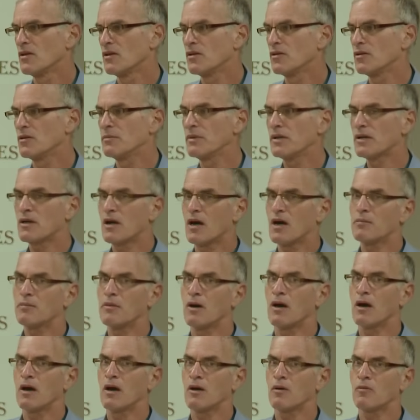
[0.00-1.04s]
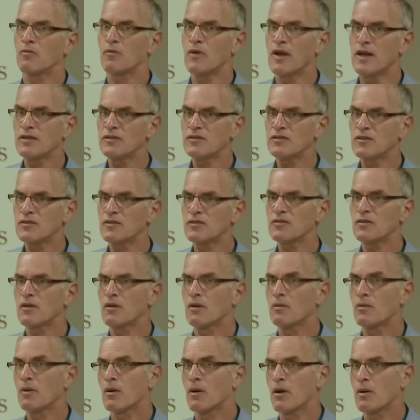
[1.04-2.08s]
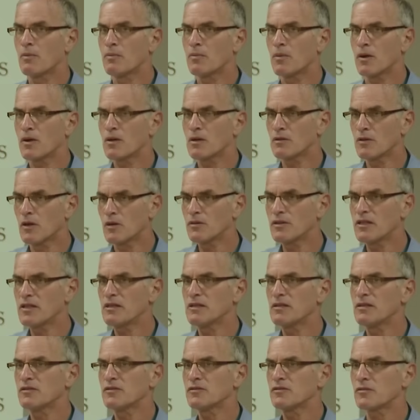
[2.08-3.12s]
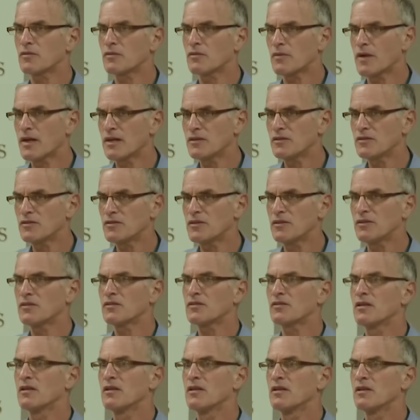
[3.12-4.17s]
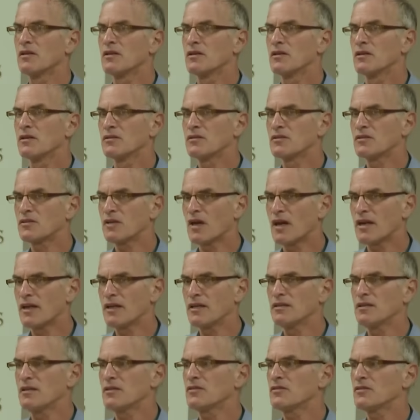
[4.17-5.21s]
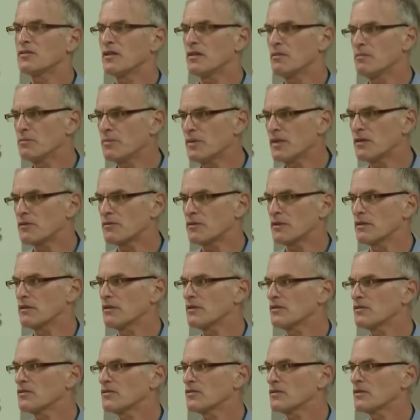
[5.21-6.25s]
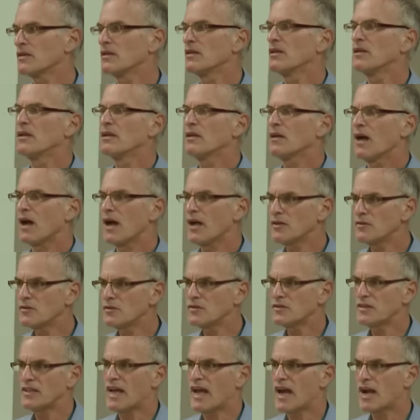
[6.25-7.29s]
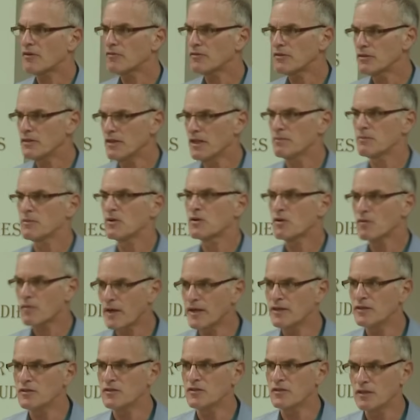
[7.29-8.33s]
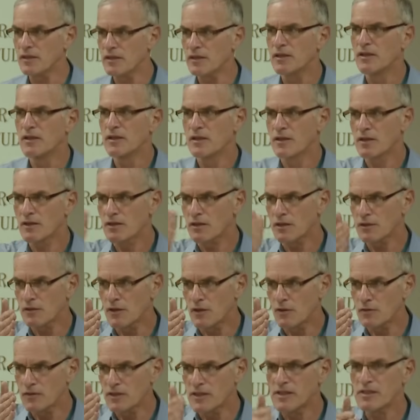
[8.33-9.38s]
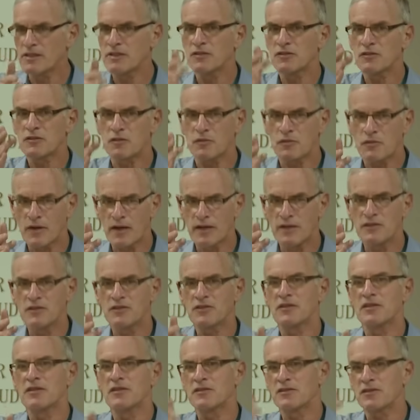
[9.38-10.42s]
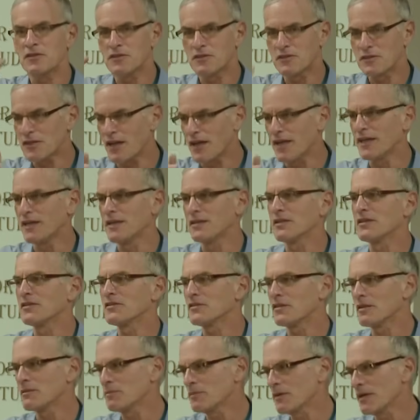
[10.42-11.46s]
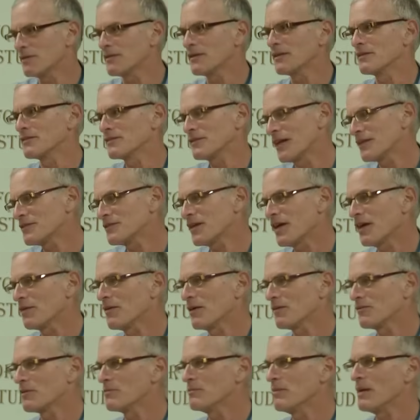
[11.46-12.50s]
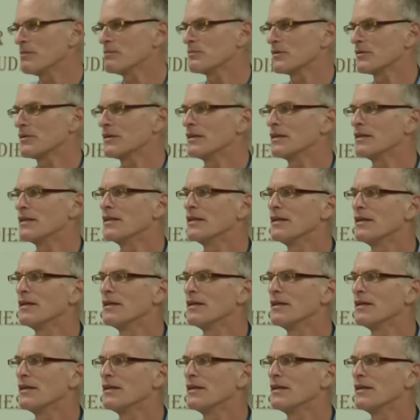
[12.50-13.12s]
You become a racist, a colonialist, racist, Zionist, imperialist. I use the acronym CRAZY, colonialist, racist, Zionist, imperialist. That's how I remember it.